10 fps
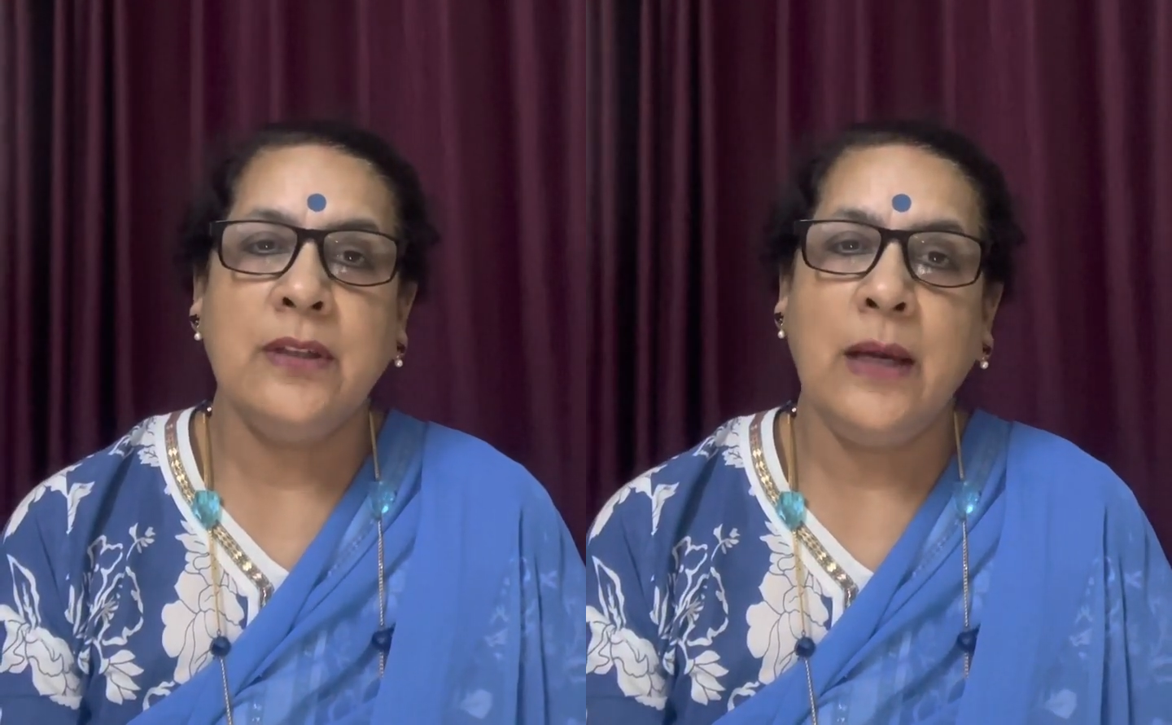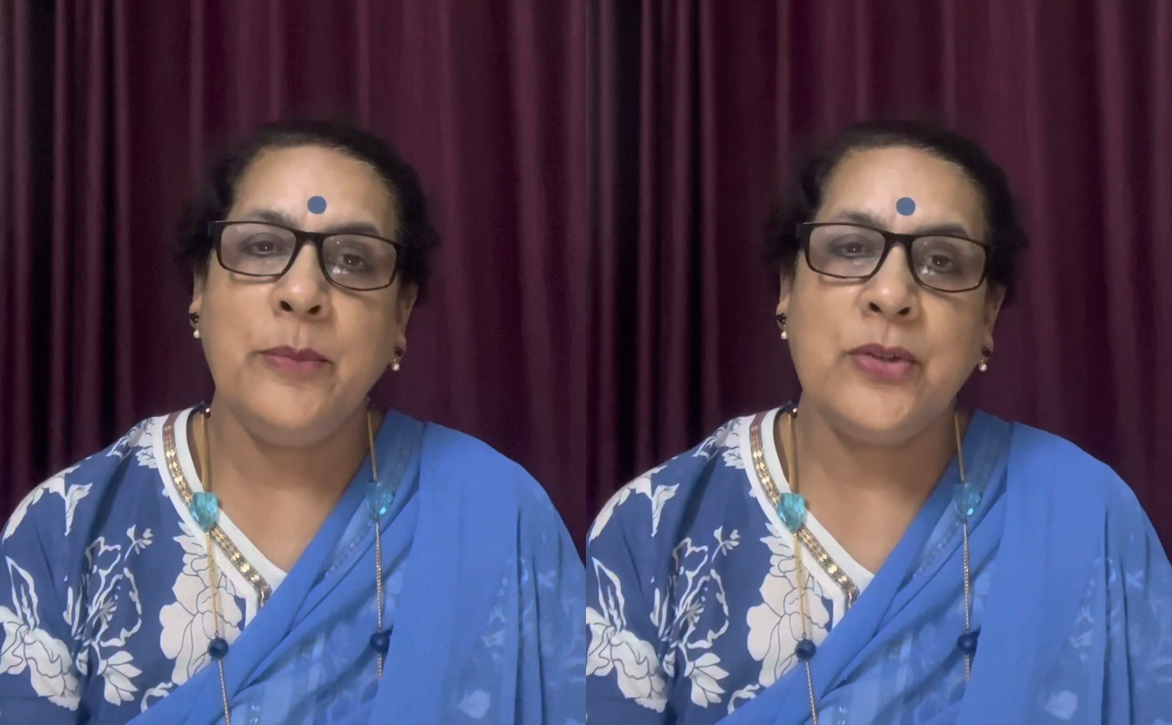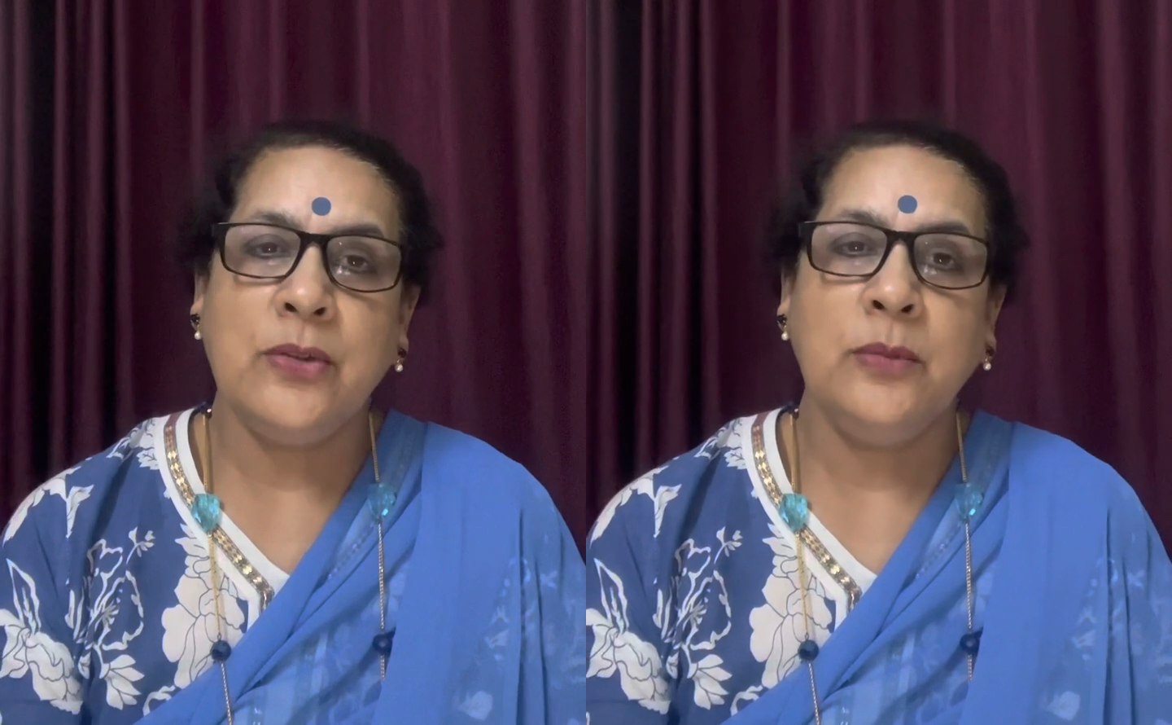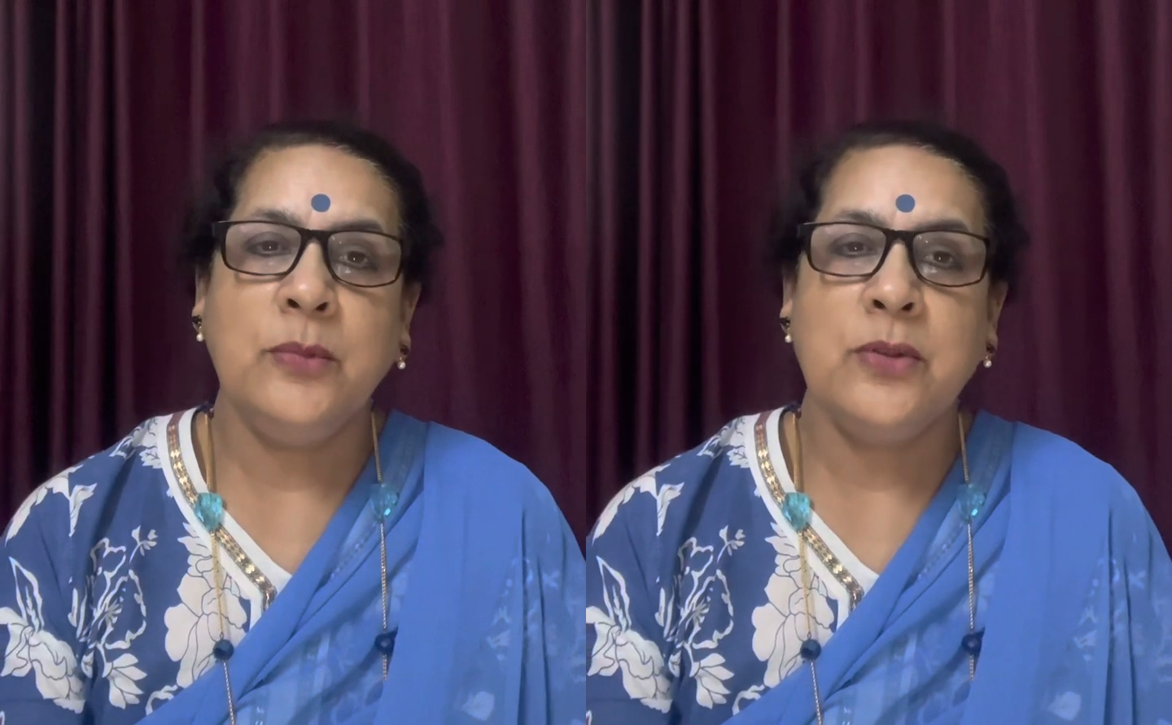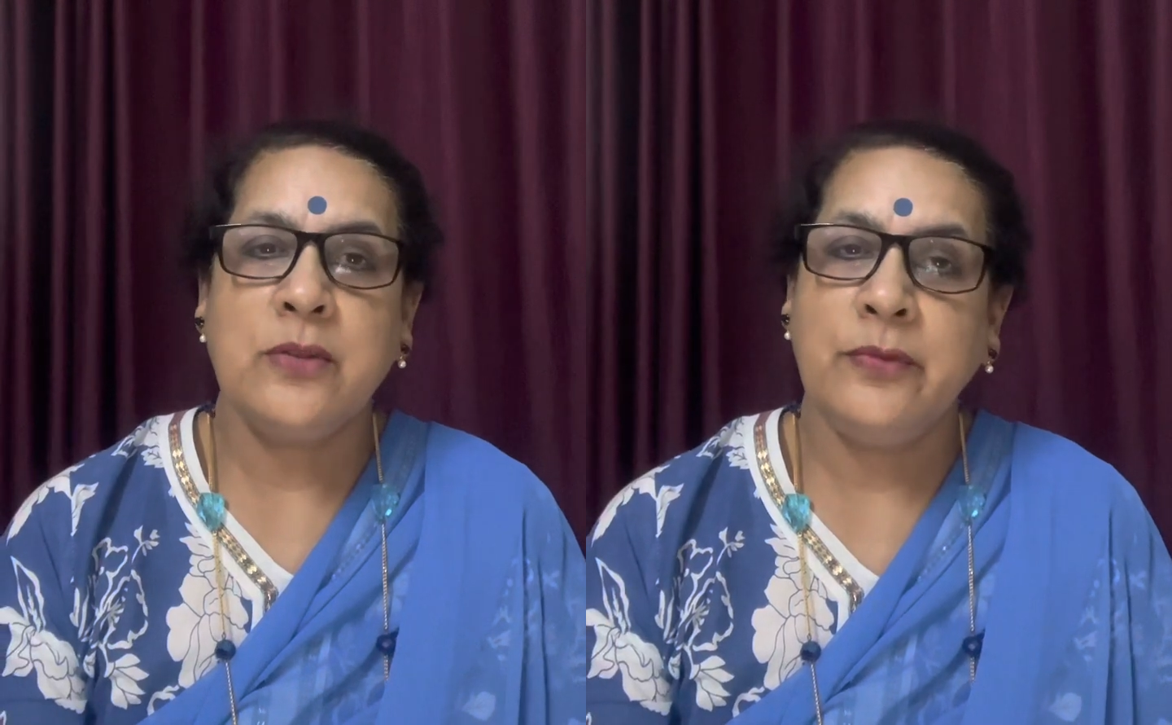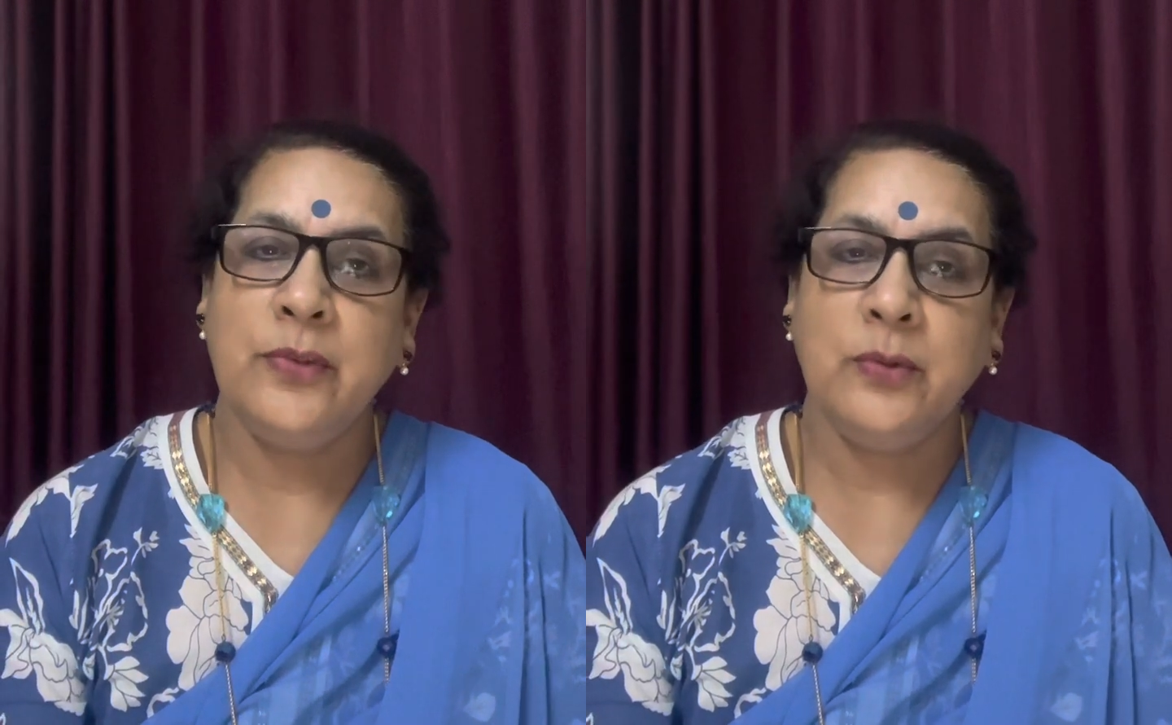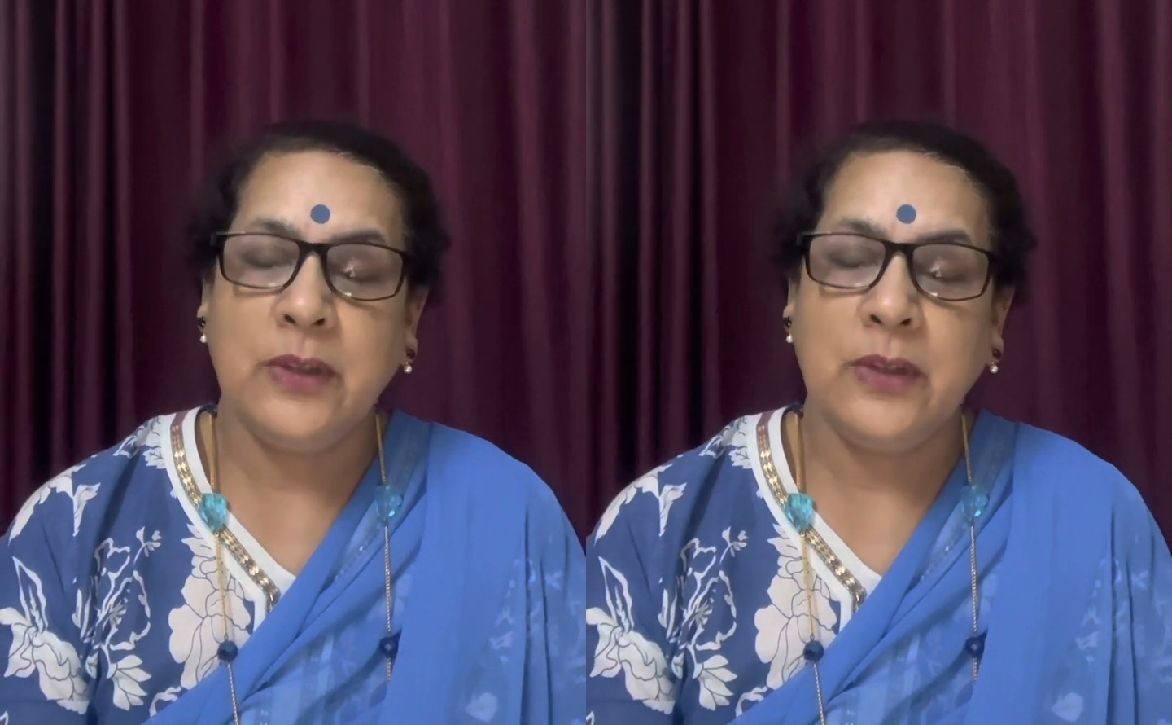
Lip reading: I'm sure most of you